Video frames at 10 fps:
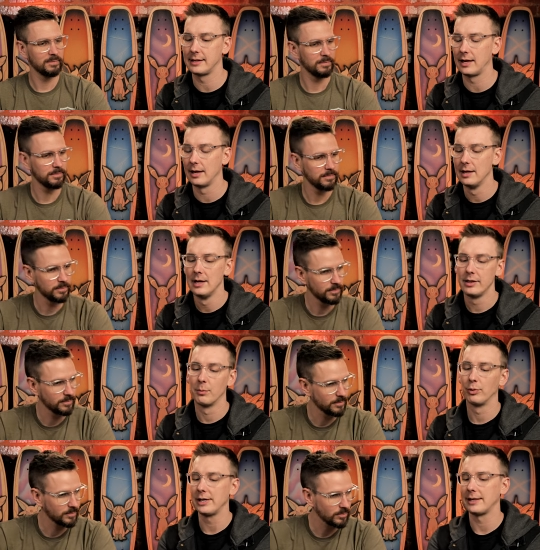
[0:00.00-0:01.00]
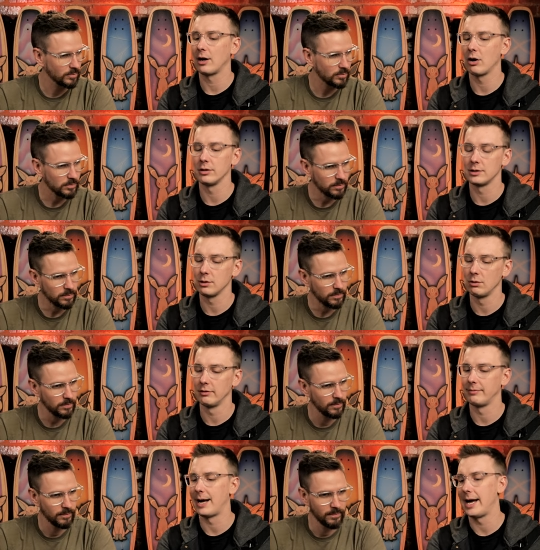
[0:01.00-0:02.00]
Speaker 1: the the breathing heart and soul
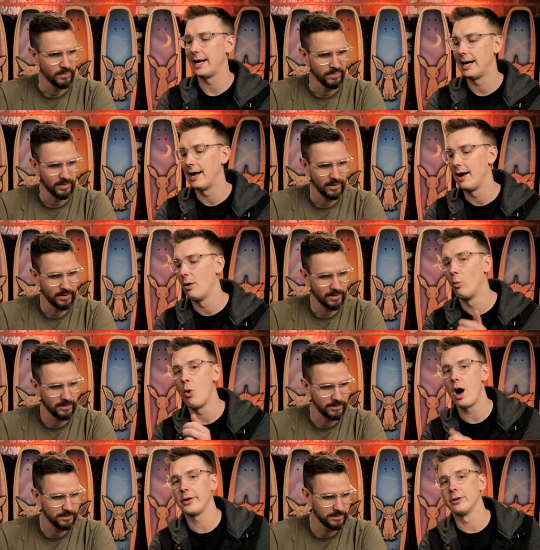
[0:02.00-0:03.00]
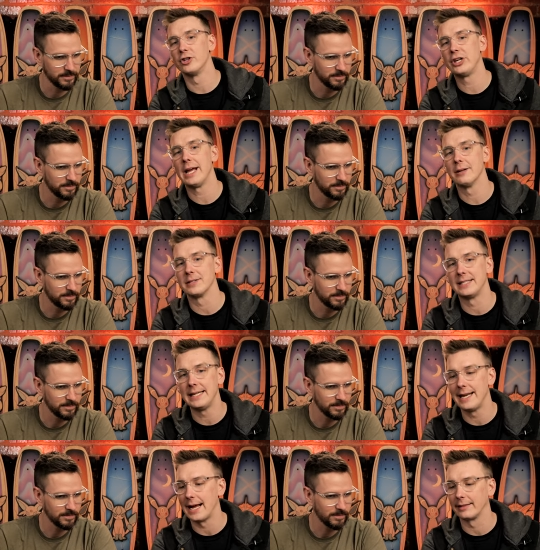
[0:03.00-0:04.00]
of my uh, water
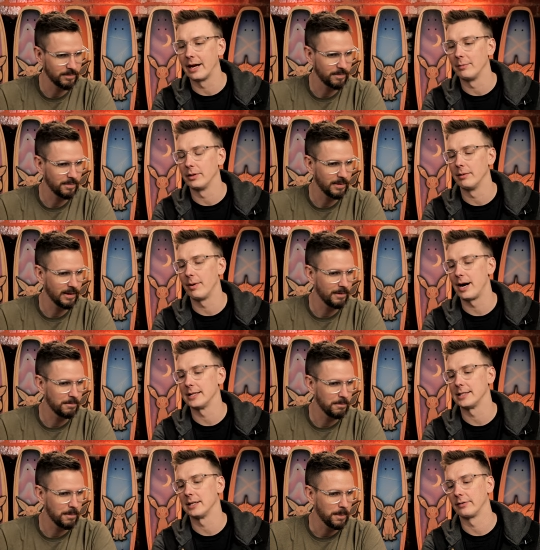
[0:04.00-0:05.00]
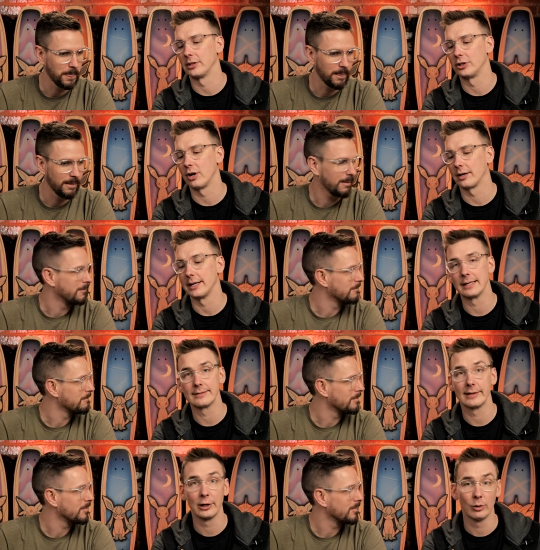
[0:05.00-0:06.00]
GLC deck that I'm in the process of constructing.
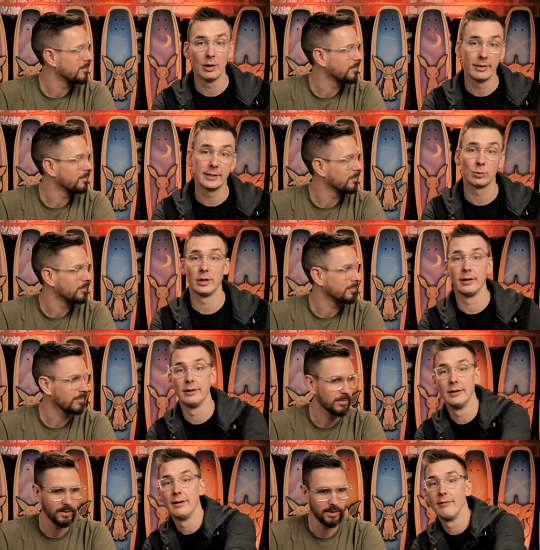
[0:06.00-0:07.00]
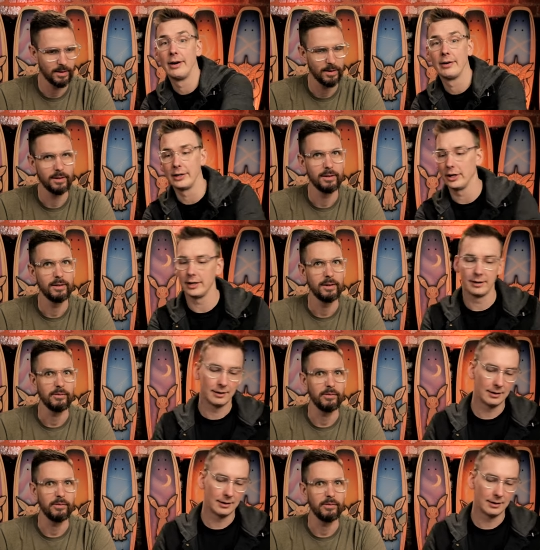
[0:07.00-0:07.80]
So this one very good.